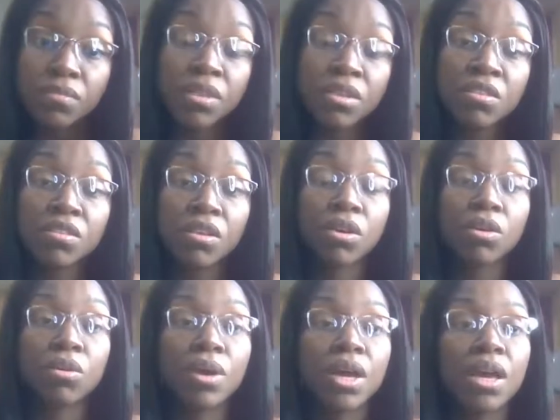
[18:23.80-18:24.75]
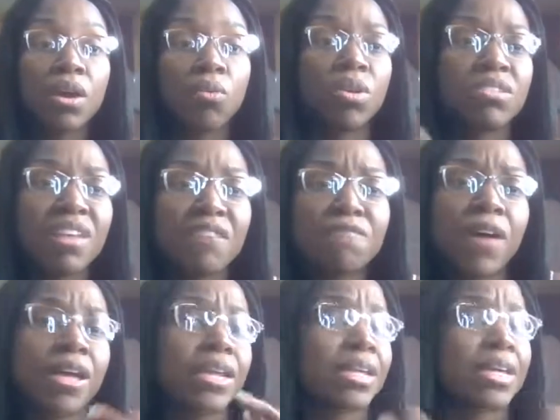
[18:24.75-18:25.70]
So once I
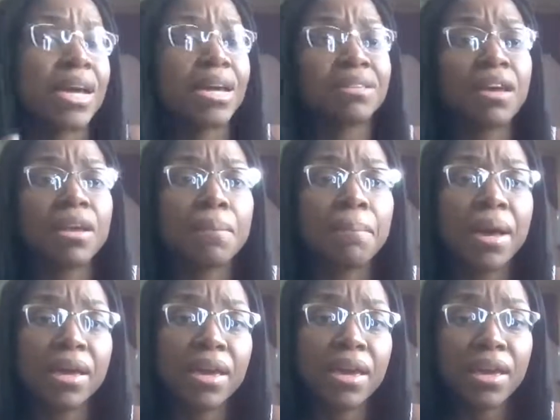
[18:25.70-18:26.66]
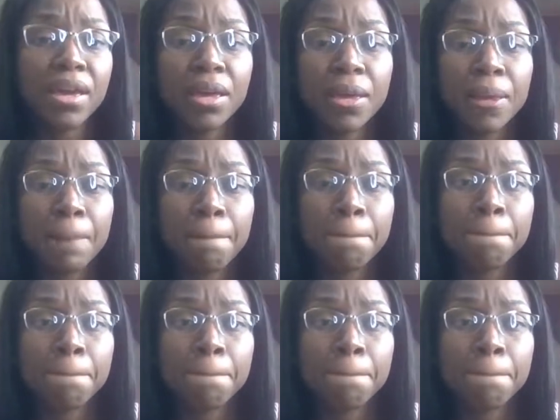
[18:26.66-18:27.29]
finally got that in my head,